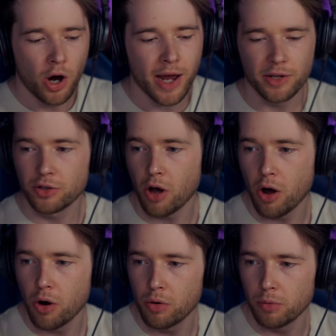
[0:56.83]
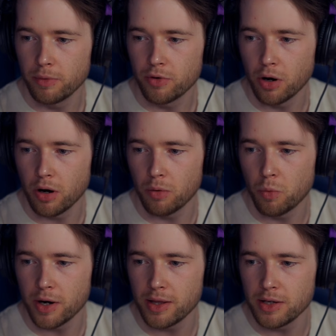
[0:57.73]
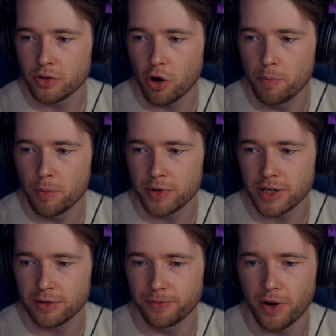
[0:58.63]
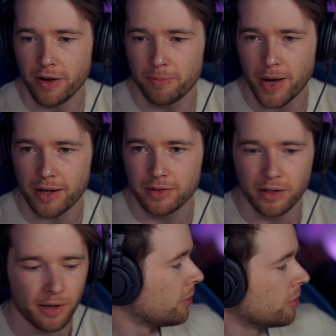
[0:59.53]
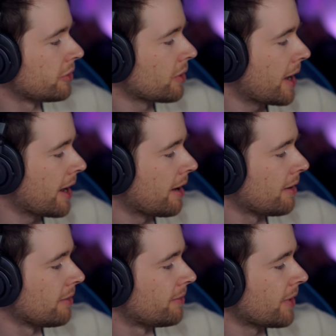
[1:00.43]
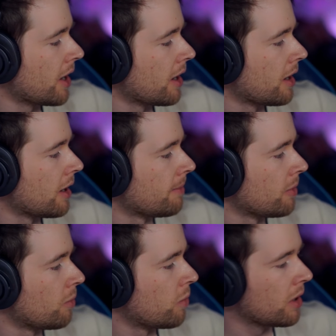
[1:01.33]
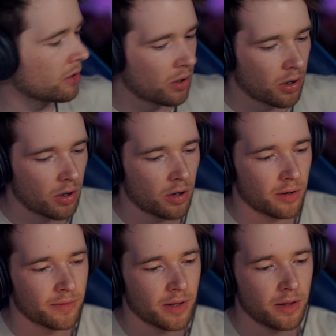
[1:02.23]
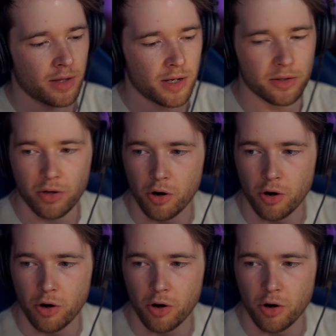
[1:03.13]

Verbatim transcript: Okay, so we've got one of these to open, which has five packs in it. We also have um, one of these to